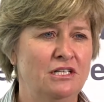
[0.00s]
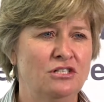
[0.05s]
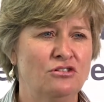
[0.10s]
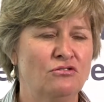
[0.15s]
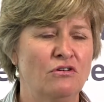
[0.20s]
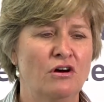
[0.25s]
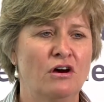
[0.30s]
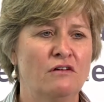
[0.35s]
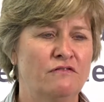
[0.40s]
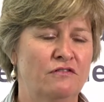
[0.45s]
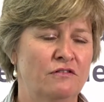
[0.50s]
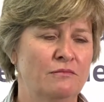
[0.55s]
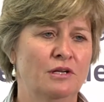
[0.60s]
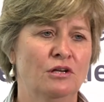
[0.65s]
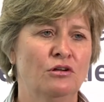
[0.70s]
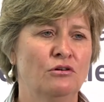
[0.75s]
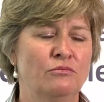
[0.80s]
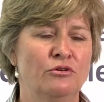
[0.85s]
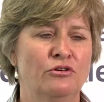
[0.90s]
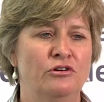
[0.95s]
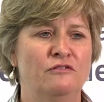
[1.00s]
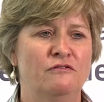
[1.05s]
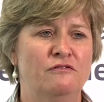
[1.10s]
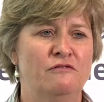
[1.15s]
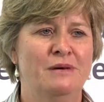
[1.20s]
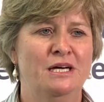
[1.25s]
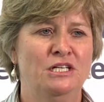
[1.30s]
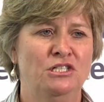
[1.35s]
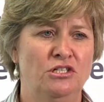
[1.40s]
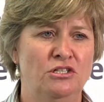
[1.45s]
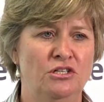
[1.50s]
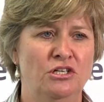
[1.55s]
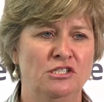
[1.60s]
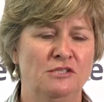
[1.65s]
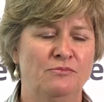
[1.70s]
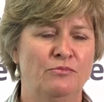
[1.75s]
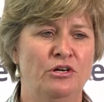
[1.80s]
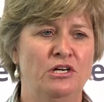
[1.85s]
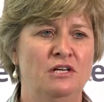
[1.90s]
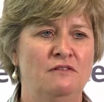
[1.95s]
derived from a lot more information, those
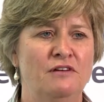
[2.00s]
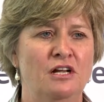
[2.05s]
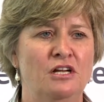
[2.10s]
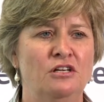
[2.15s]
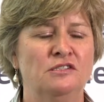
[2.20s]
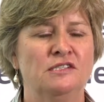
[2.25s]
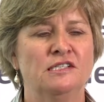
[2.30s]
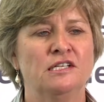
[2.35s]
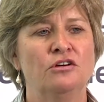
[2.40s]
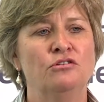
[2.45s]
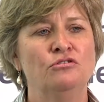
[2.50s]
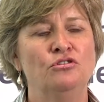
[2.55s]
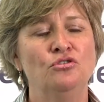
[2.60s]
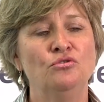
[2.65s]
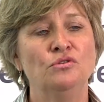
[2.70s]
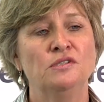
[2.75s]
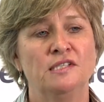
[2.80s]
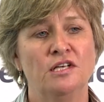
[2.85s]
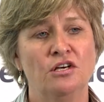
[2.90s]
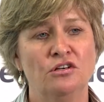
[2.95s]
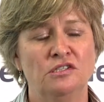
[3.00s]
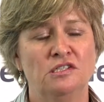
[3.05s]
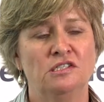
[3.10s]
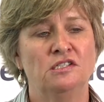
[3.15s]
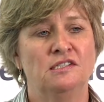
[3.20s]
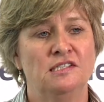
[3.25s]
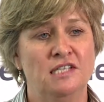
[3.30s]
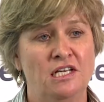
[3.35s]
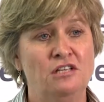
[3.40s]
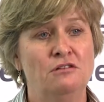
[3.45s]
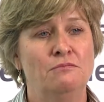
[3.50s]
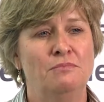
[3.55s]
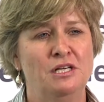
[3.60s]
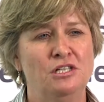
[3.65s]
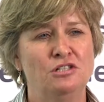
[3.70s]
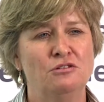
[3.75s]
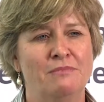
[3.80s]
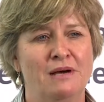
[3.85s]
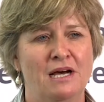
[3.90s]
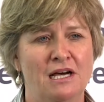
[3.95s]
breeding values. So use those to set your
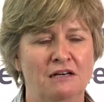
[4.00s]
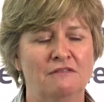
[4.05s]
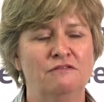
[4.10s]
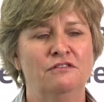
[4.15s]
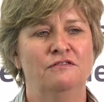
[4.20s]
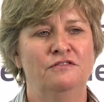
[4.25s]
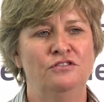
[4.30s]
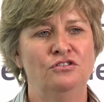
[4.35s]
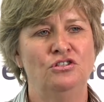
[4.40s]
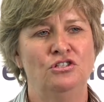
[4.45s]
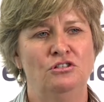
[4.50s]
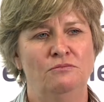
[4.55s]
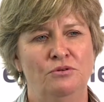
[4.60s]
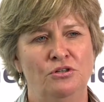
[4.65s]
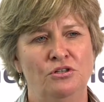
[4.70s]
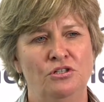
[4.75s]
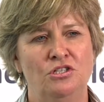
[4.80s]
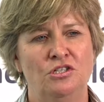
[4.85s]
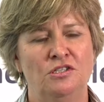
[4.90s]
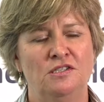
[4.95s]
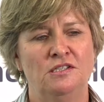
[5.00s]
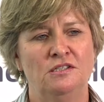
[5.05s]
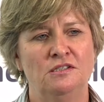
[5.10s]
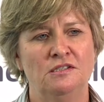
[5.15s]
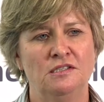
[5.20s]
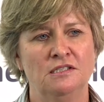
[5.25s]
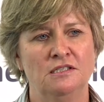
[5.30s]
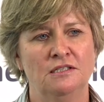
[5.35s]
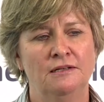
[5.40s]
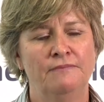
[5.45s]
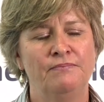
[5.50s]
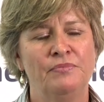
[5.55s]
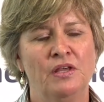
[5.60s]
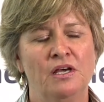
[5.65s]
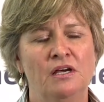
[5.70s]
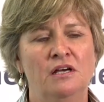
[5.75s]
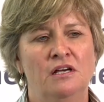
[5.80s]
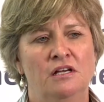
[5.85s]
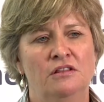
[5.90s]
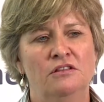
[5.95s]
benchmark for future purchases.
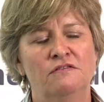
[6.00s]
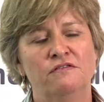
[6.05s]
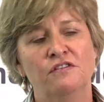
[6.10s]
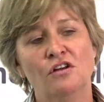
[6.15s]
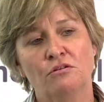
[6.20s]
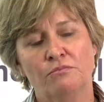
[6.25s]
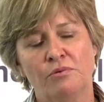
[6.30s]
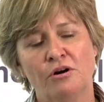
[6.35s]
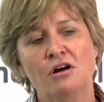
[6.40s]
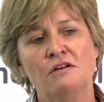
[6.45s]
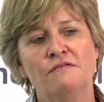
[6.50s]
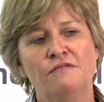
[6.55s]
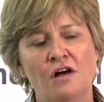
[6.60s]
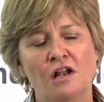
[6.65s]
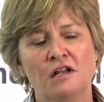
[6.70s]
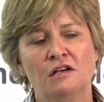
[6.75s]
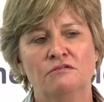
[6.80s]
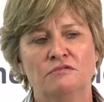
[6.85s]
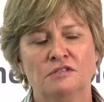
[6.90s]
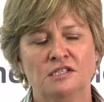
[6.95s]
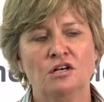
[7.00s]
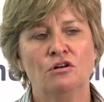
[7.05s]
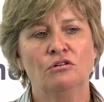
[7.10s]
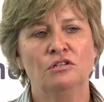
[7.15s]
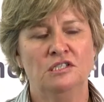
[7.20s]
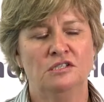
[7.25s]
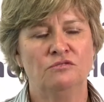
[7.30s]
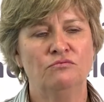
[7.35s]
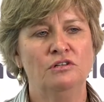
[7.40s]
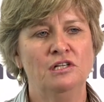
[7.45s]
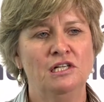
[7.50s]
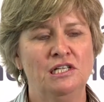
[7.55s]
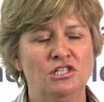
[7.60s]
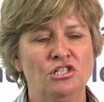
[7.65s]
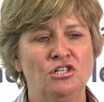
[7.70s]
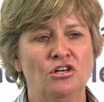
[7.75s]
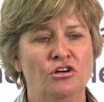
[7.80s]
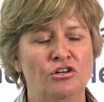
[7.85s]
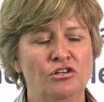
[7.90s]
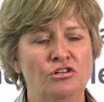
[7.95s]
The flock profiling result is really
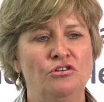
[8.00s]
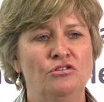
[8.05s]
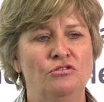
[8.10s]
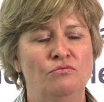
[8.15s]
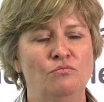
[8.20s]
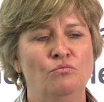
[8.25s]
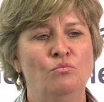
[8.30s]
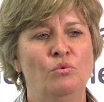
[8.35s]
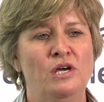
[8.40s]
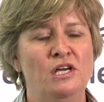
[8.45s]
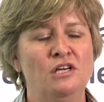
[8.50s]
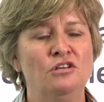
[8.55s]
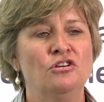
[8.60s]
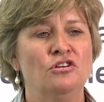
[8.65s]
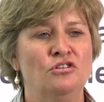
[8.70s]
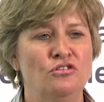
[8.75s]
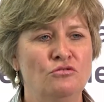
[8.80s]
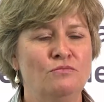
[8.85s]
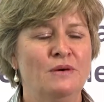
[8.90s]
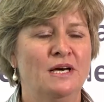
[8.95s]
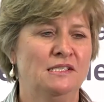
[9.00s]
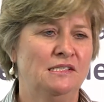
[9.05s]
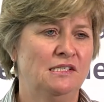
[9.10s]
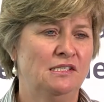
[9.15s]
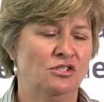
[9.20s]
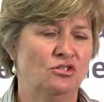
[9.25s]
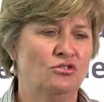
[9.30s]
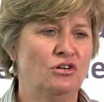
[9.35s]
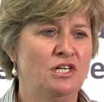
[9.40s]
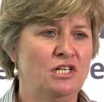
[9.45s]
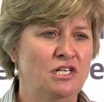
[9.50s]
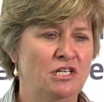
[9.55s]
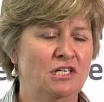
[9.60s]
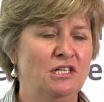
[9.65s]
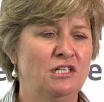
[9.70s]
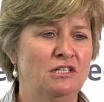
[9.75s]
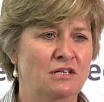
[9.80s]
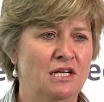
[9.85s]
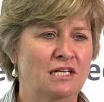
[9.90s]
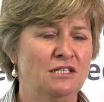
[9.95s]
showing you where your U-base is trending,
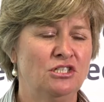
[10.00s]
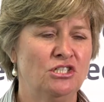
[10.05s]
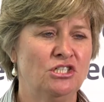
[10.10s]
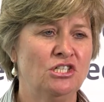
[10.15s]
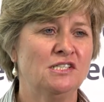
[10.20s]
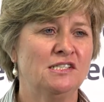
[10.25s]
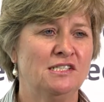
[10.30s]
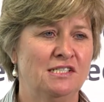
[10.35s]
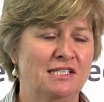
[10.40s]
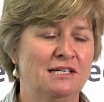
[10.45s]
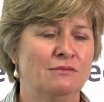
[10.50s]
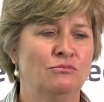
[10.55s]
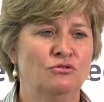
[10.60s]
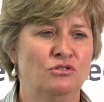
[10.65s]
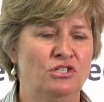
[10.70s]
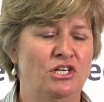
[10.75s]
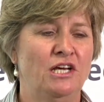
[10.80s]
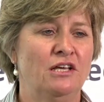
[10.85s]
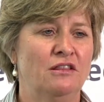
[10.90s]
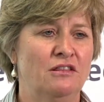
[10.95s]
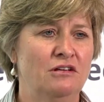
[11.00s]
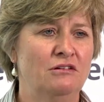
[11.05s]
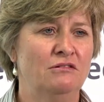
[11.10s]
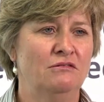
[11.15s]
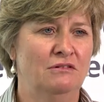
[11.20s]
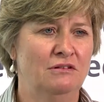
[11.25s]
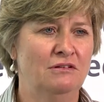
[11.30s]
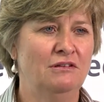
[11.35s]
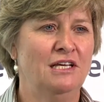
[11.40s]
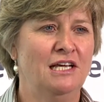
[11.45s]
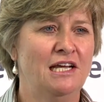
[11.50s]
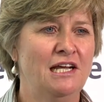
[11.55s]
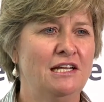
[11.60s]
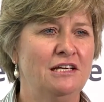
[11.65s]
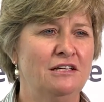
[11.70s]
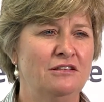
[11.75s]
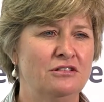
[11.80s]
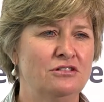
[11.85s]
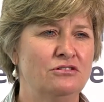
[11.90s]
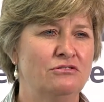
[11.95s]
and just to double check that they're
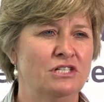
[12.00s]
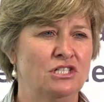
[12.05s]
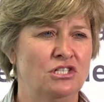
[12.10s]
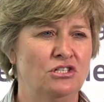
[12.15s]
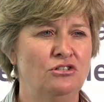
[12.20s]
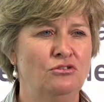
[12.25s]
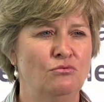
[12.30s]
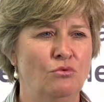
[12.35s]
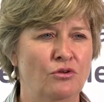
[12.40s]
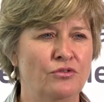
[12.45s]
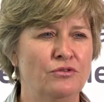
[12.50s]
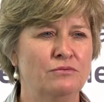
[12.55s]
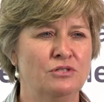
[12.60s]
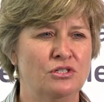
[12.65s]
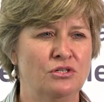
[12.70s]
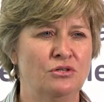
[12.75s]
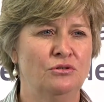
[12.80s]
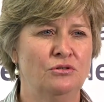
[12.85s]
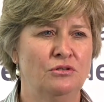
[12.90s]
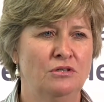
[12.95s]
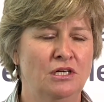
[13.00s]
heading in the direction you want them to.